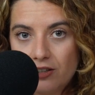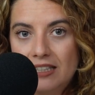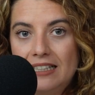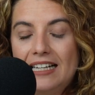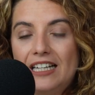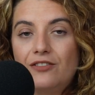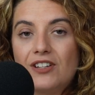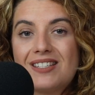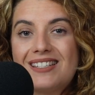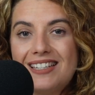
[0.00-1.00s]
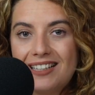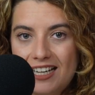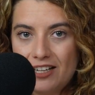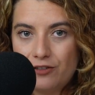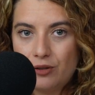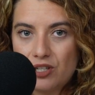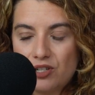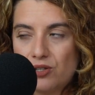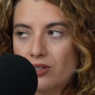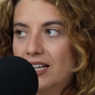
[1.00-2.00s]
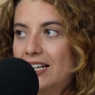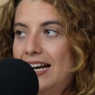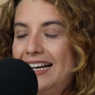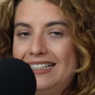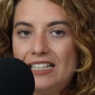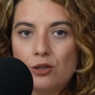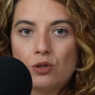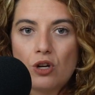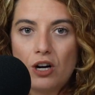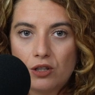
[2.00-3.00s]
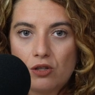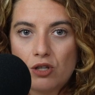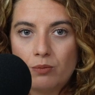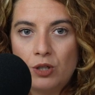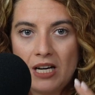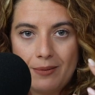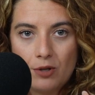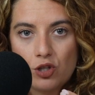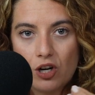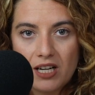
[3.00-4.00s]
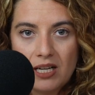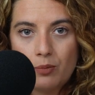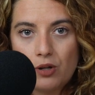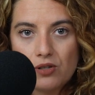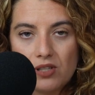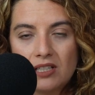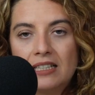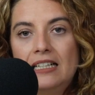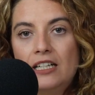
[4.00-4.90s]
And if you still have questions, you're like, I need to talk to someone, I'm a talking person,